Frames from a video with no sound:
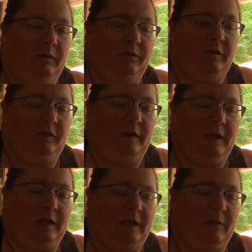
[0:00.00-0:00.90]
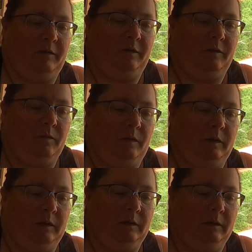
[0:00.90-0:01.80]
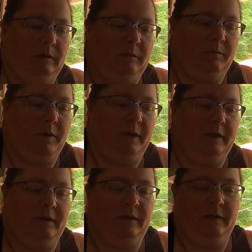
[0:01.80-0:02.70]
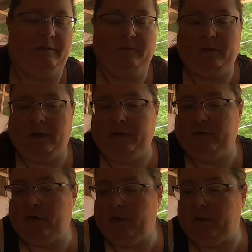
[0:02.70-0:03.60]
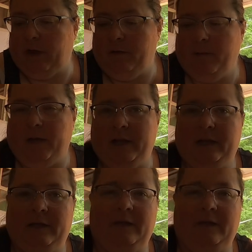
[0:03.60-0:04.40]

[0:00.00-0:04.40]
just to get it out the door. But, I start that way, and